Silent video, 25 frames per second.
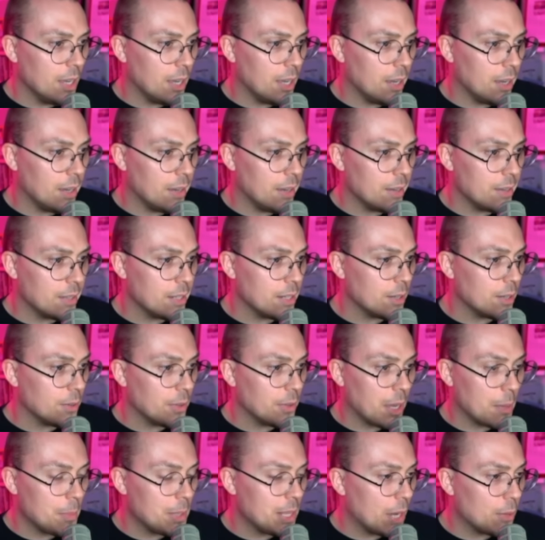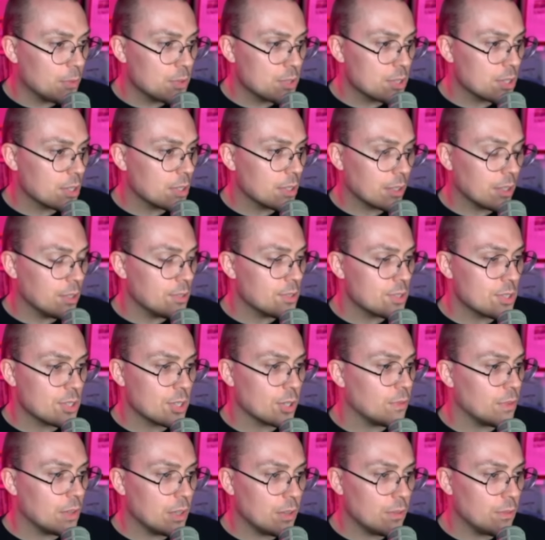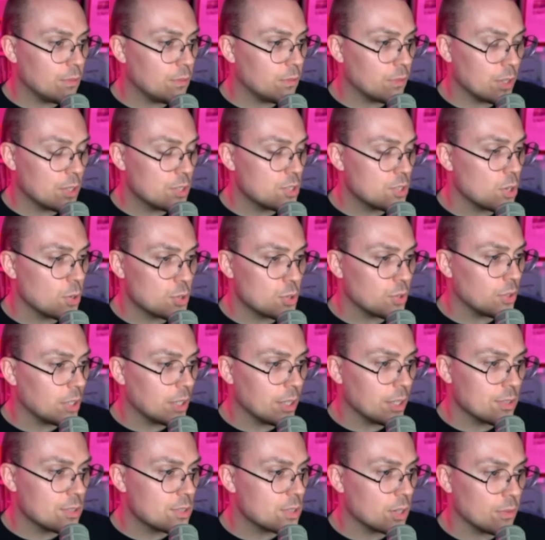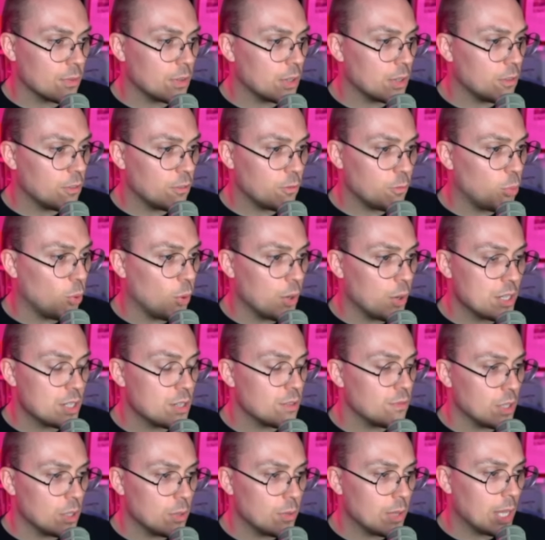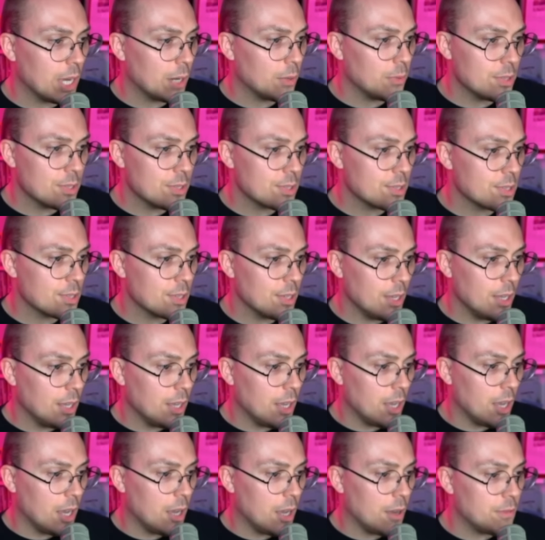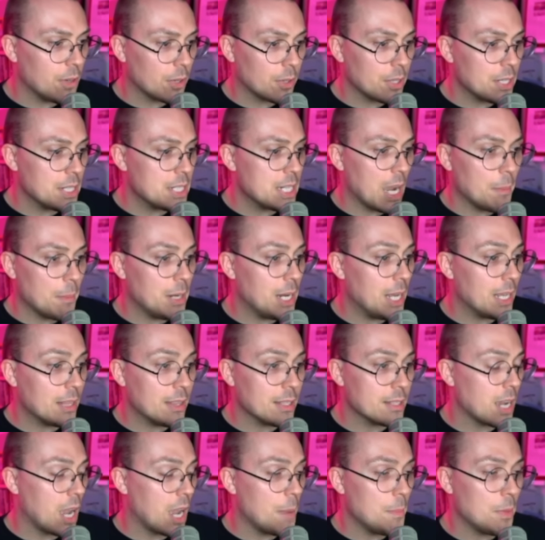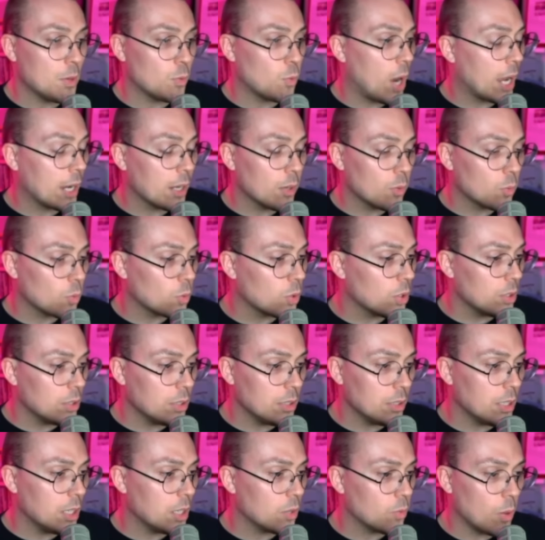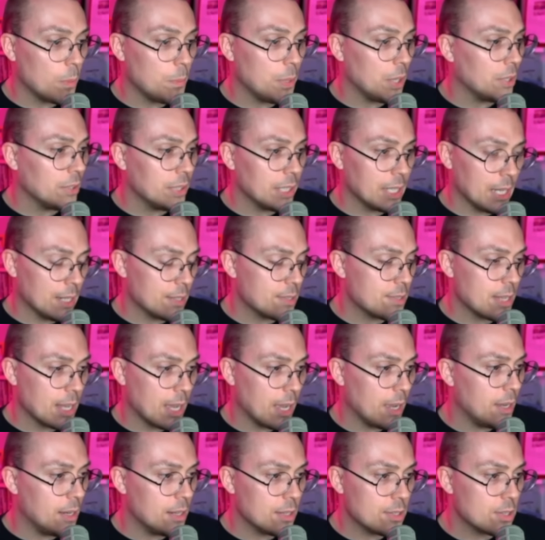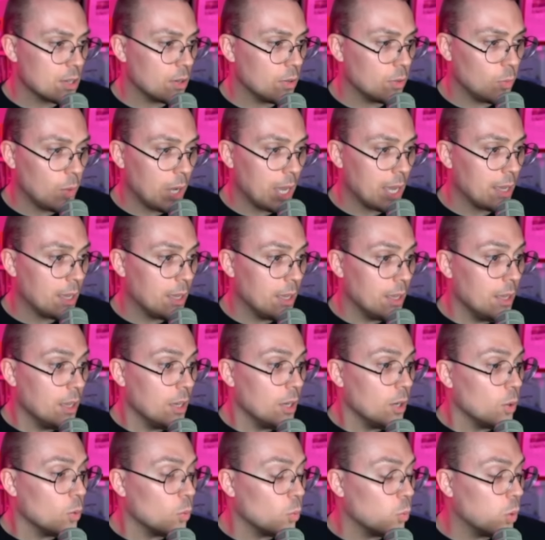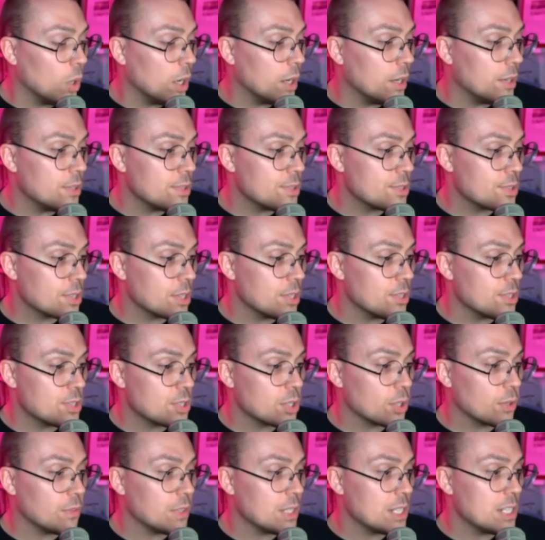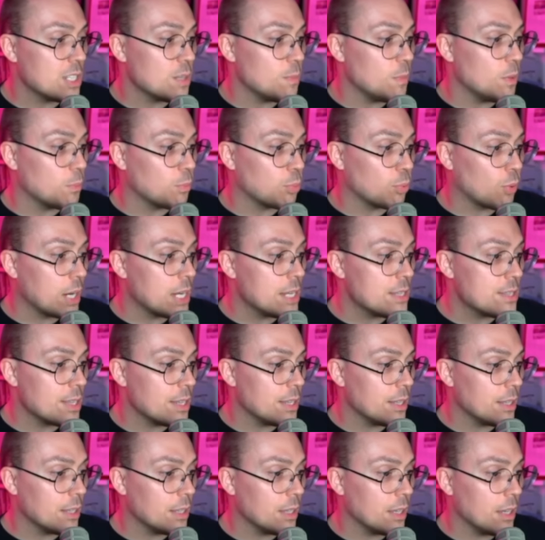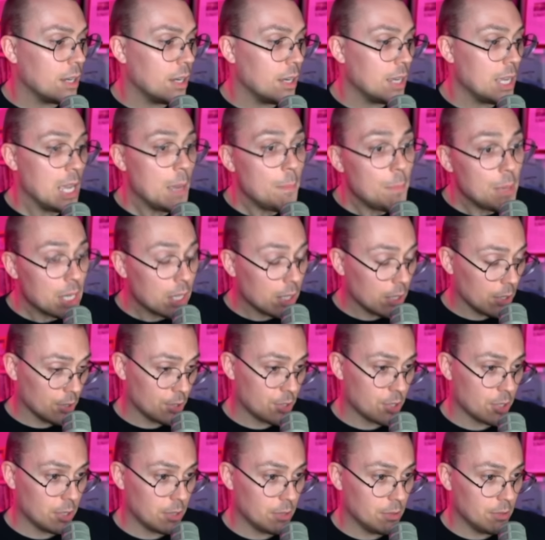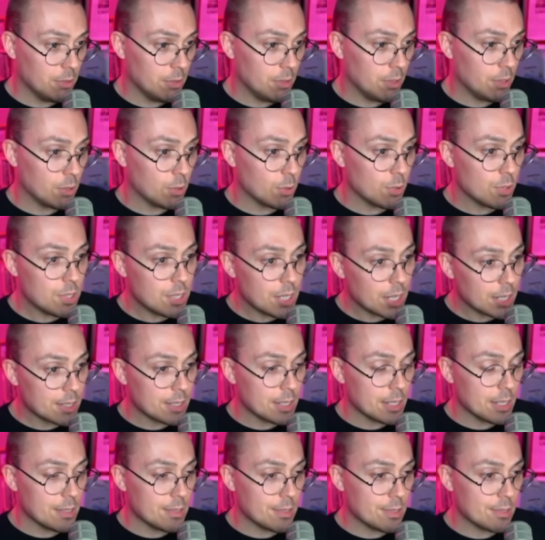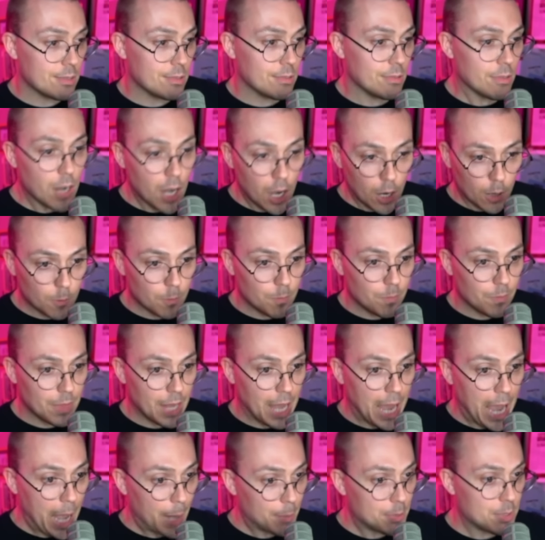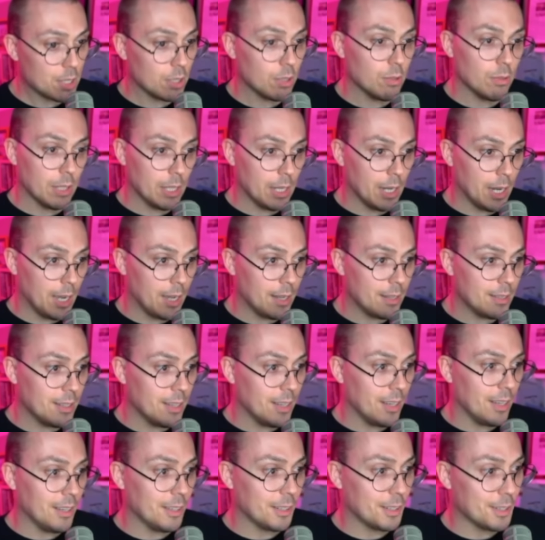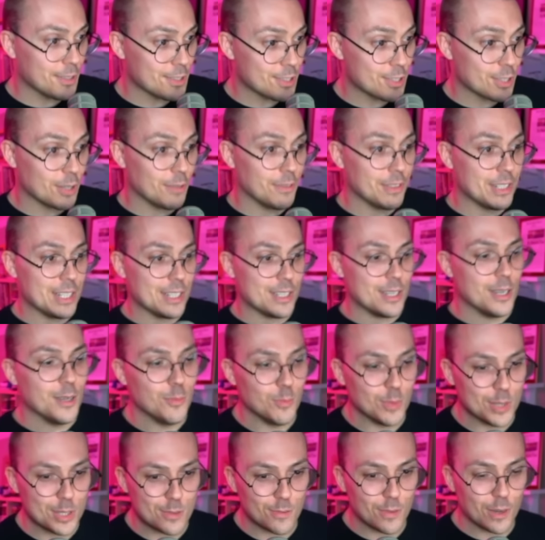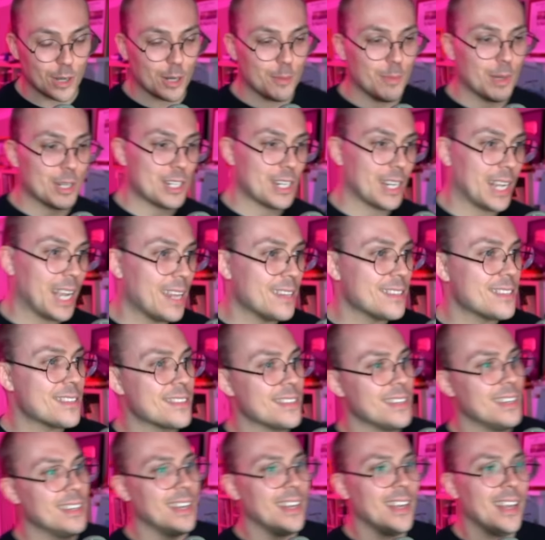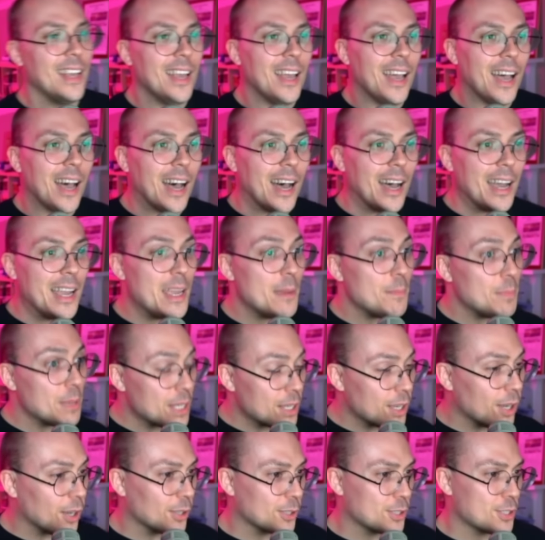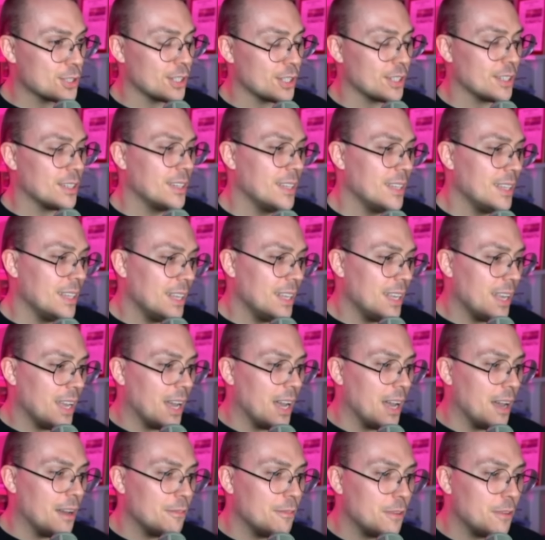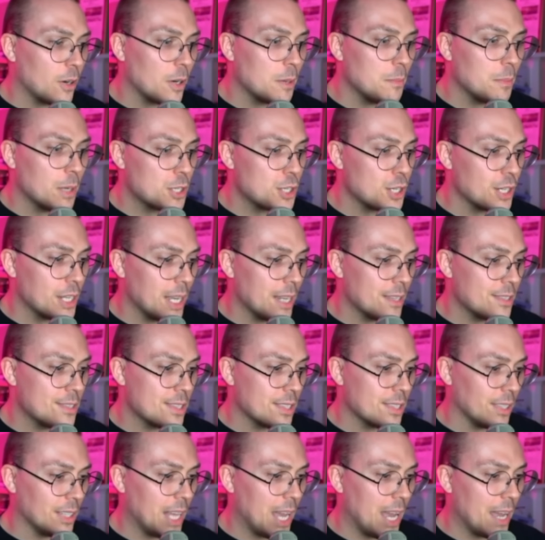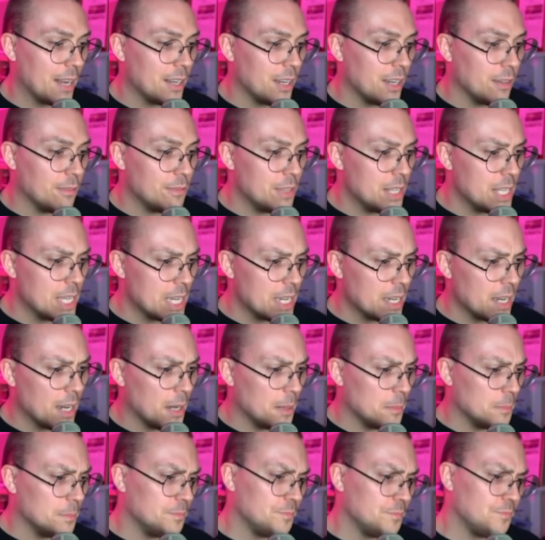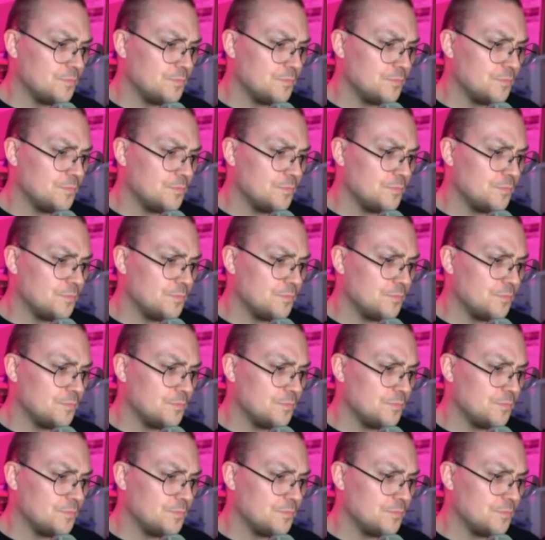You know, I mean, that was a conservative, a socially conservative point of view that was very dominant at the time, and rock and roll rebelled against that in its own way. Was conservatism embracing hippie culture through the 60s? No, absolutely not. Conservatism was very much against hippie culture, very much against a lot of the...